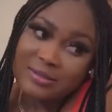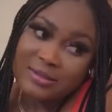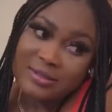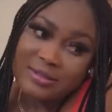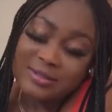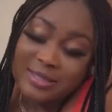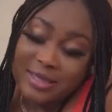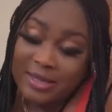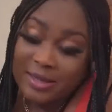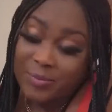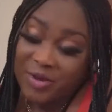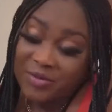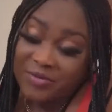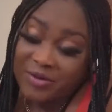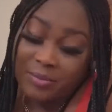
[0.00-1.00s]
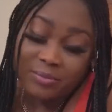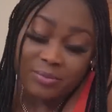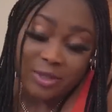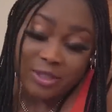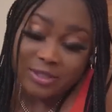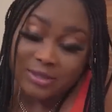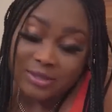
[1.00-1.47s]
She said her boyfriend
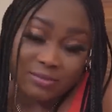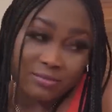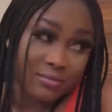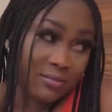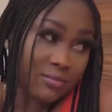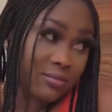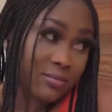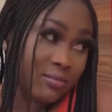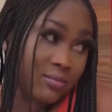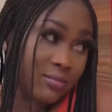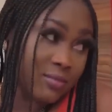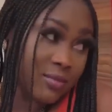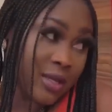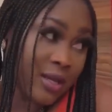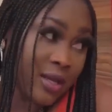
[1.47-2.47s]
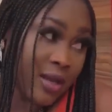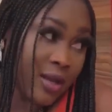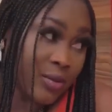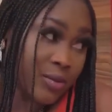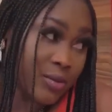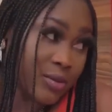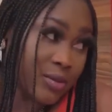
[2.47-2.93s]
bought a
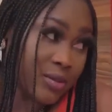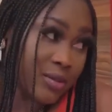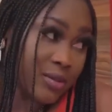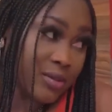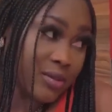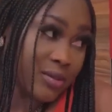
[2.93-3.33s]
house.